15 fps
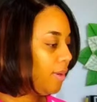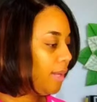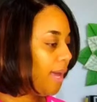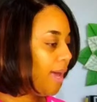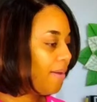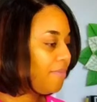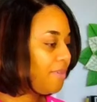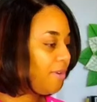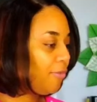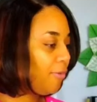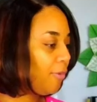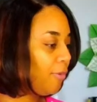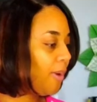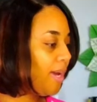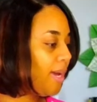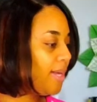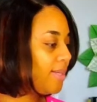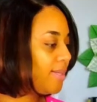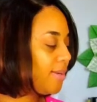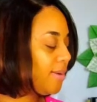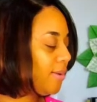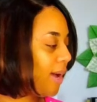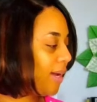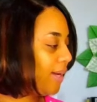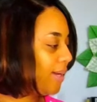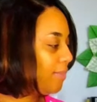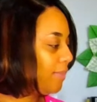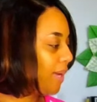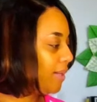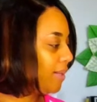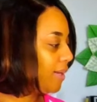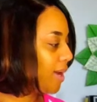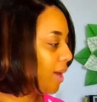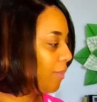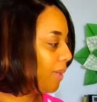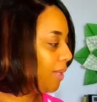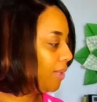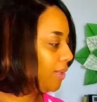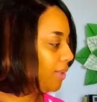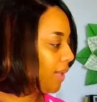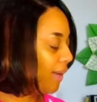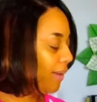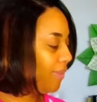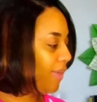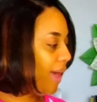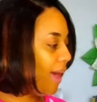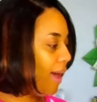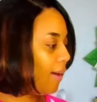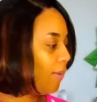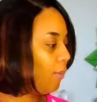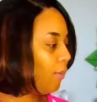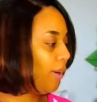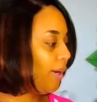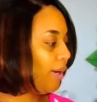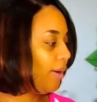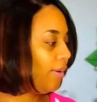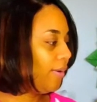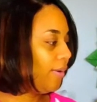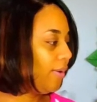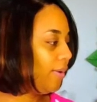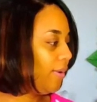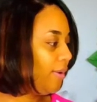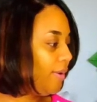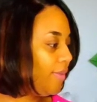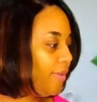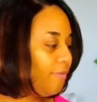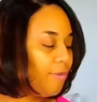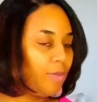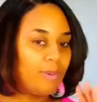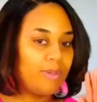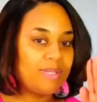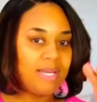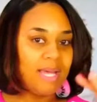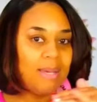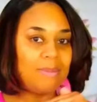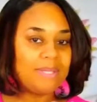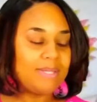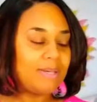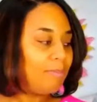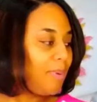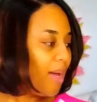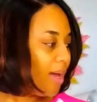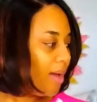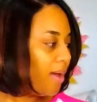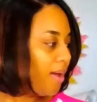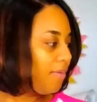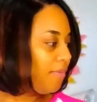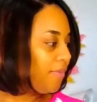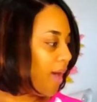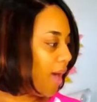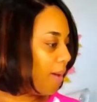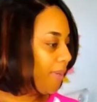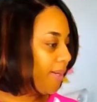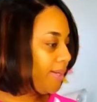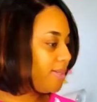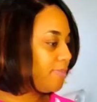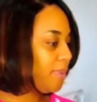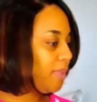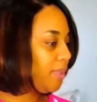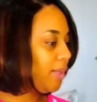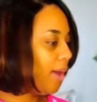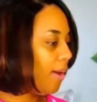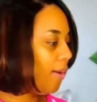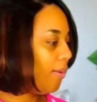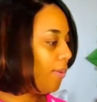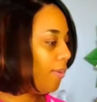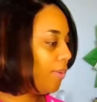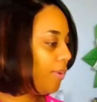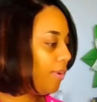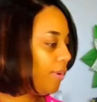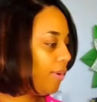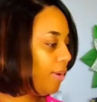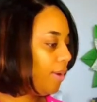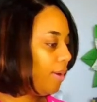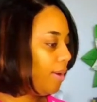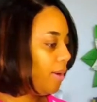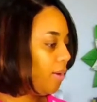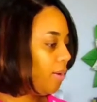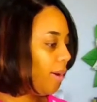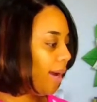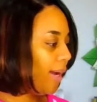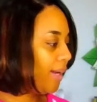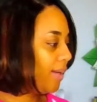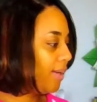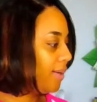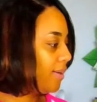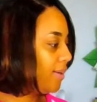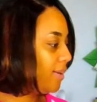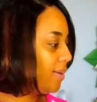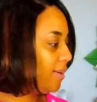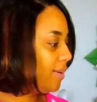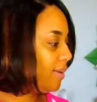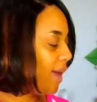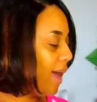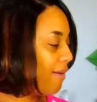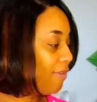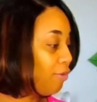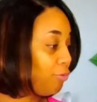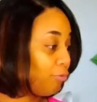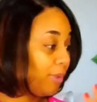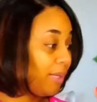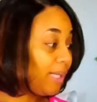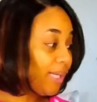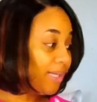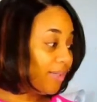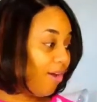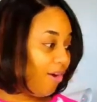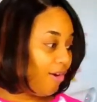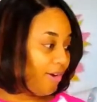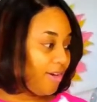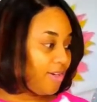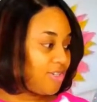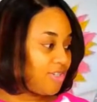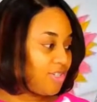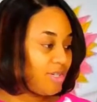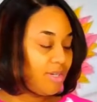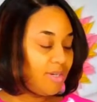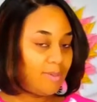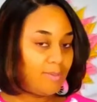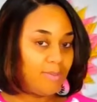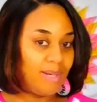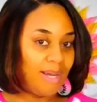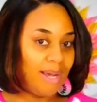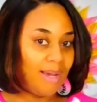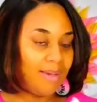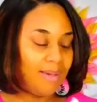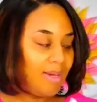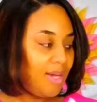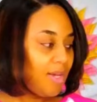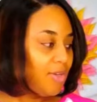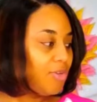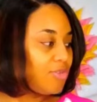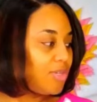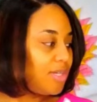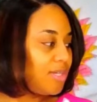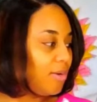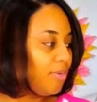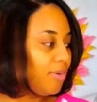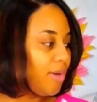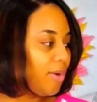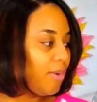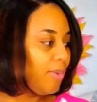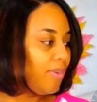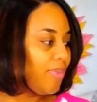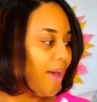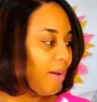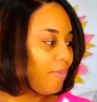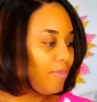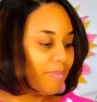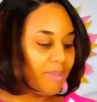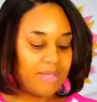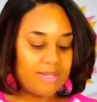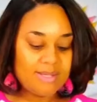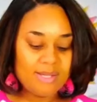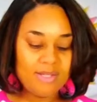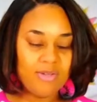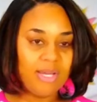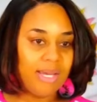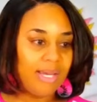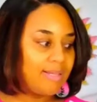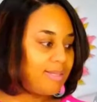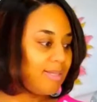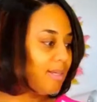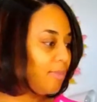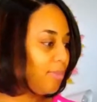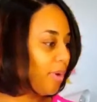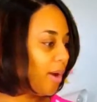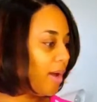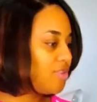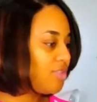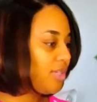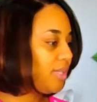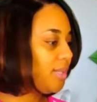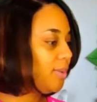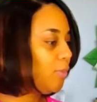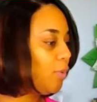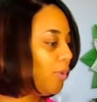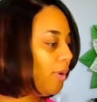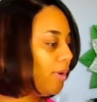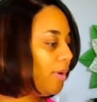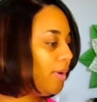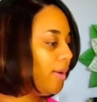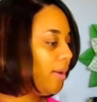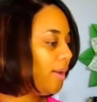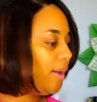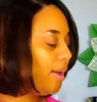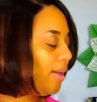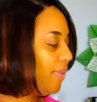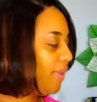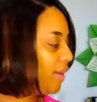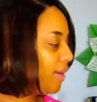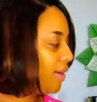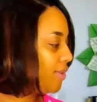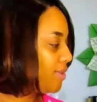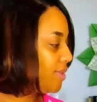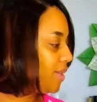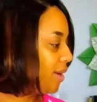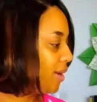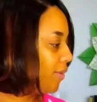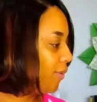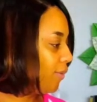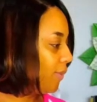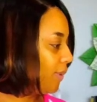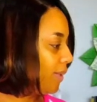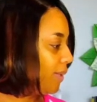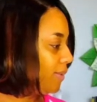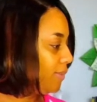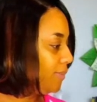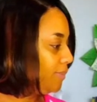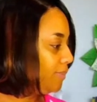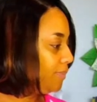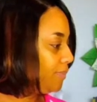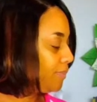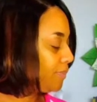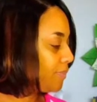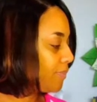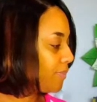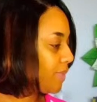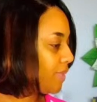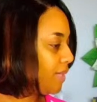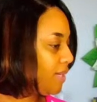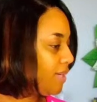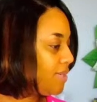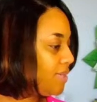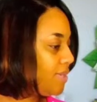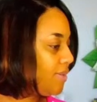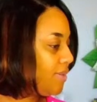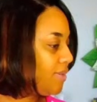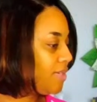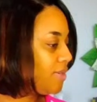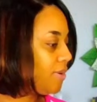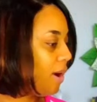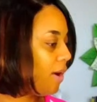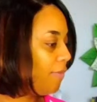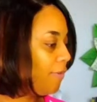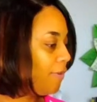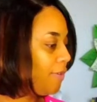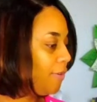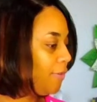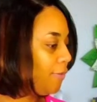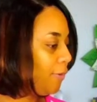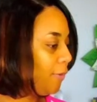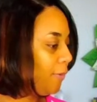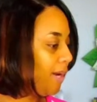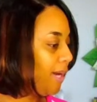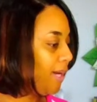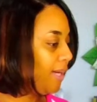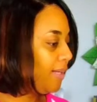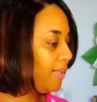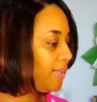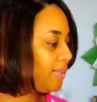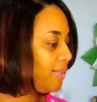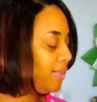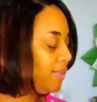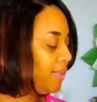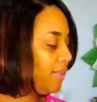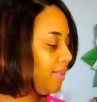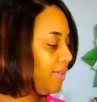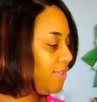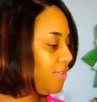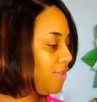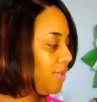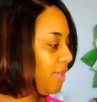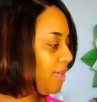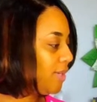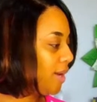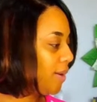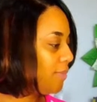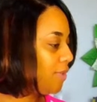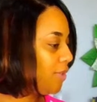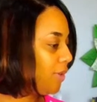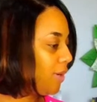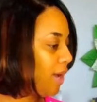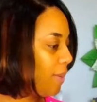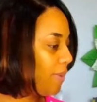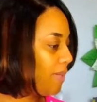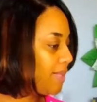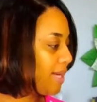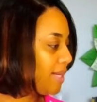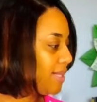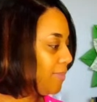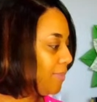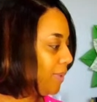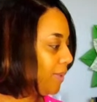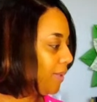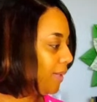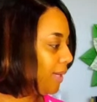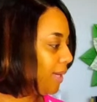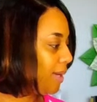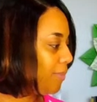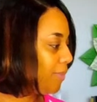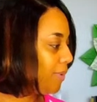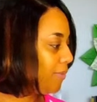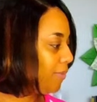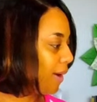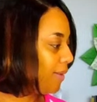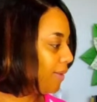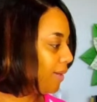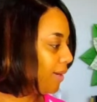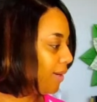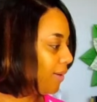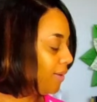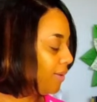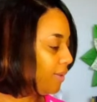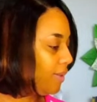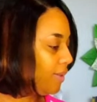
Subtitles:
they have different ways. So I can make the comment look like that, where the viewer's name is above, comment is below, or I can have it really large, but I usually don't go with that one because then you can't see the project anymore. And then here's the other one. So they do offer different ways that you can do your comments. I typically keep it right there.